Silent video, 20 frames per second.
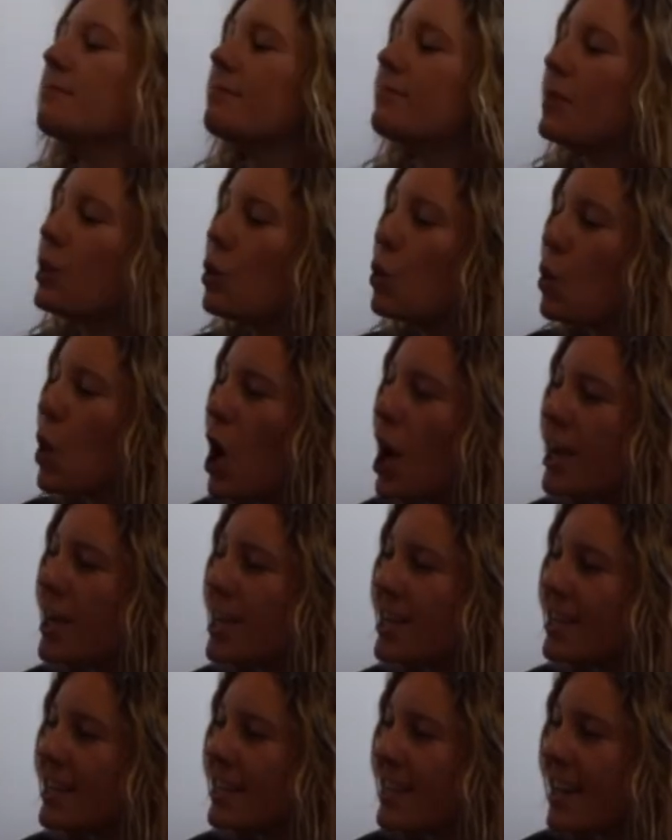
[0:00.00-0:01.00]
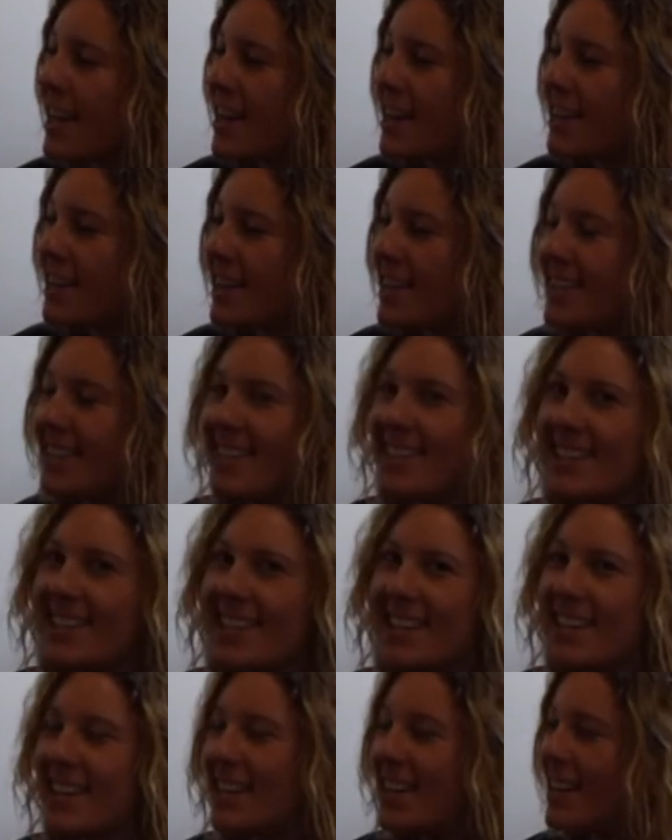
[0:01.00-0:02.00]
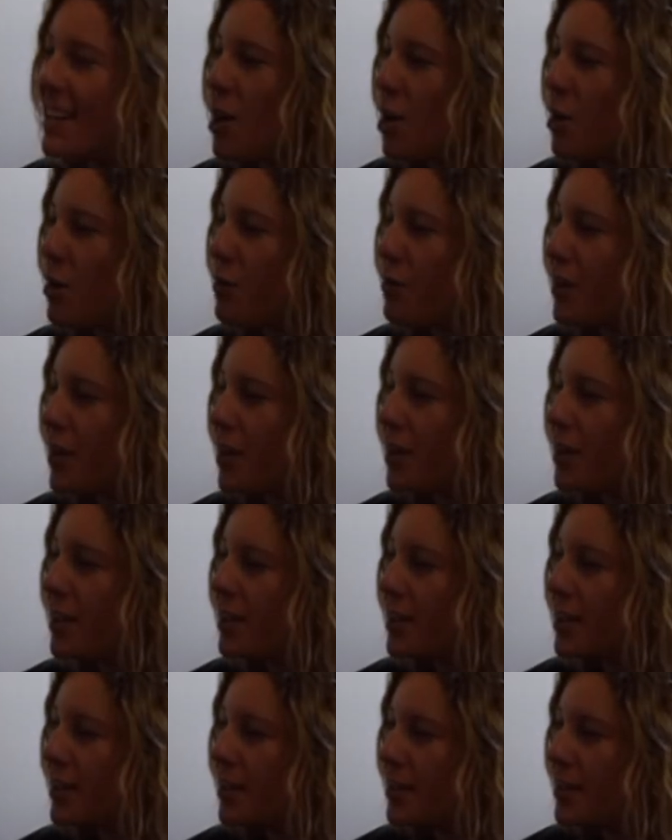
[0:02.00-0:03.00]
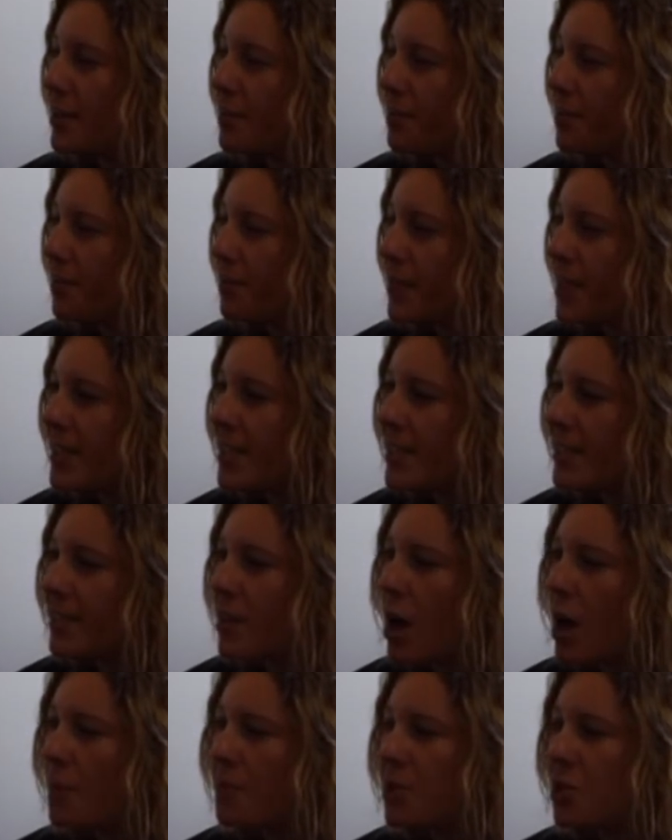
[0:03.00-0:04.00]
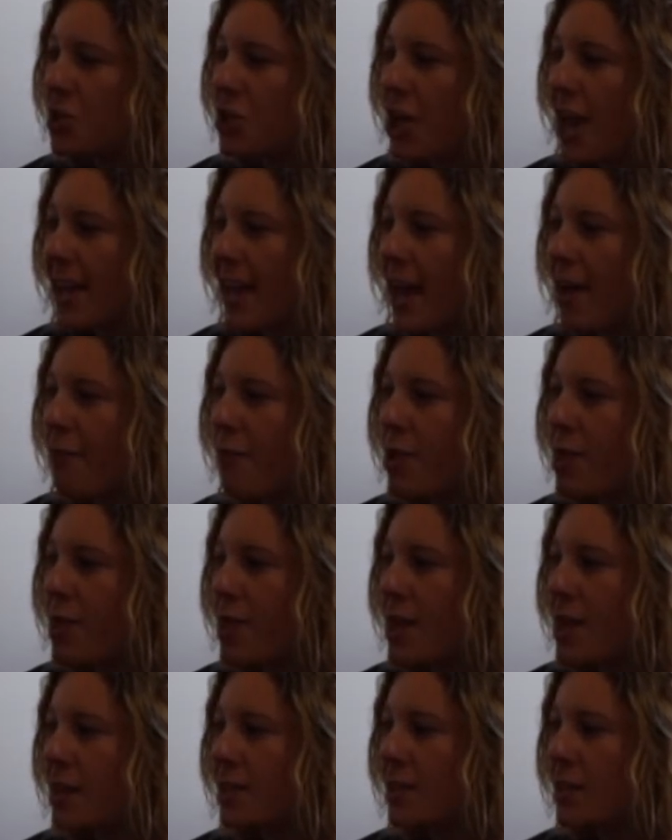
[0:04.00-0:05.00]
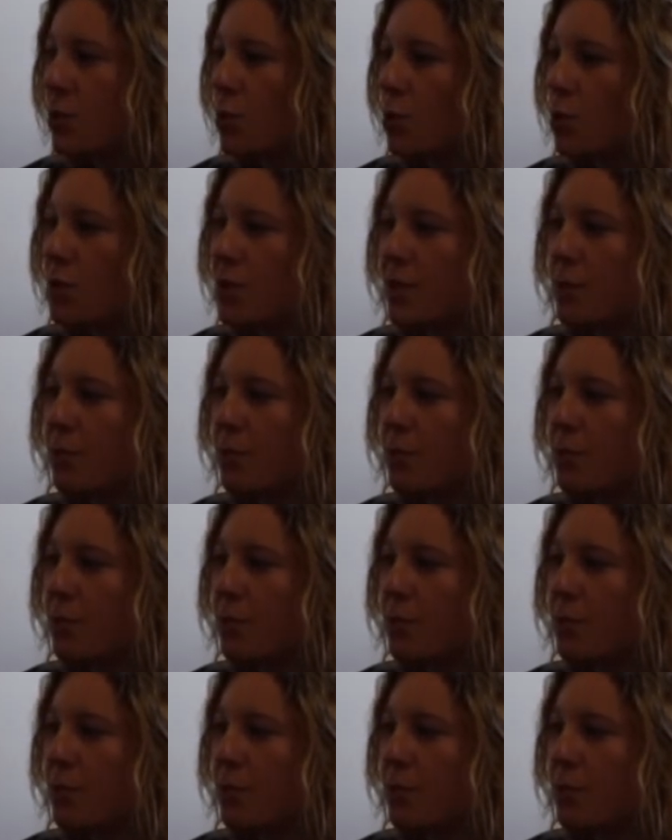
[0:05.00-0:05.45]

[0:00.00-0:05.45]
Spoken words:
The working day is nearly over. It is time to check everything is in order